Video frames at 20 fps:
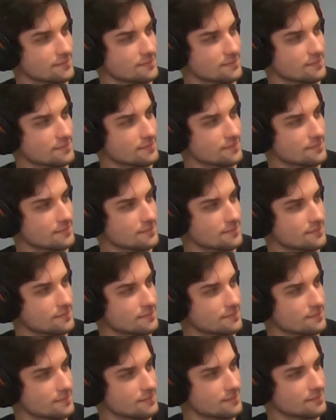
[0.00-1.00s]

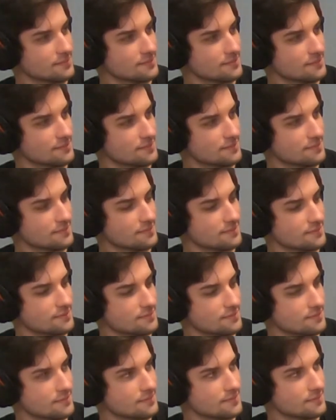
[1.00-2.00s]

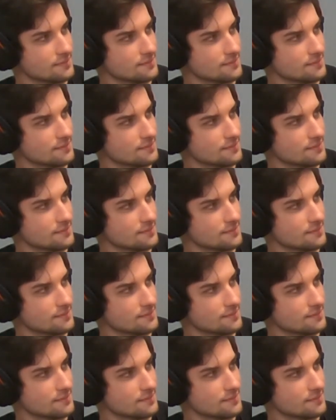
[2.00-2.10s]
(silent)